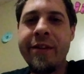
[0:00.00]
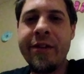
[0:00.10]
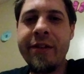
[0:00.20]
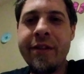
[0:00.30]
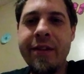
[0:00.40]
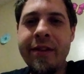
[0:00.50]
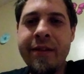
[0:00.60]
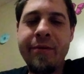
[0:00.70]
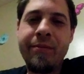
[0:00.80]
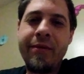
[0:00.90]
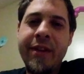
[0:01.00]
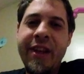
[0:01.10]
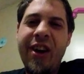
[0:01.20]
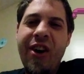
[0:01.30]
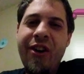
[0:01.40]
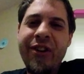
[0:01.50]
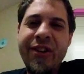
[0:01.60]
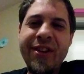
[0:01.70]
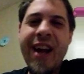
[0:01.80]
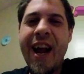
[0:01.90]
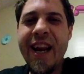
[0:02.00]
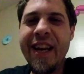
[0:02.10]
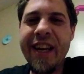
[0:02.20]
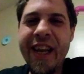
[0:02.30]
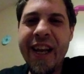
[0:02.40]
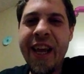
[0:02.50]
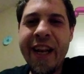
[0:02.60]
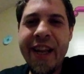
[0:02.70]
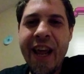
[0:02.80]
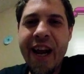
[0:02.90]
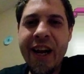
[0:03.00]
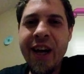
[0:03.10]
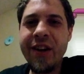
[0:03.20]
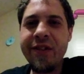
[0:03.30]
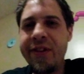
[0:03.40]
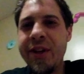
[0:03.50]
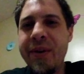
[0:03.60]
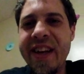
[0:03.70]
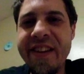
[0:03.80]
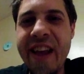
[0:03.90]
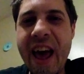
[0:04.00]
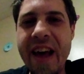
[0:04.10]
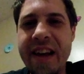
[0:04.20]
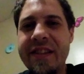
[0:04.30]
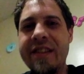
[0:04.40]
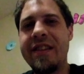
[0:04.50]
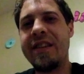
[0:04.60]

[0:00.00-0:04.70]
just all unite and kick that Kung Fluey's ass.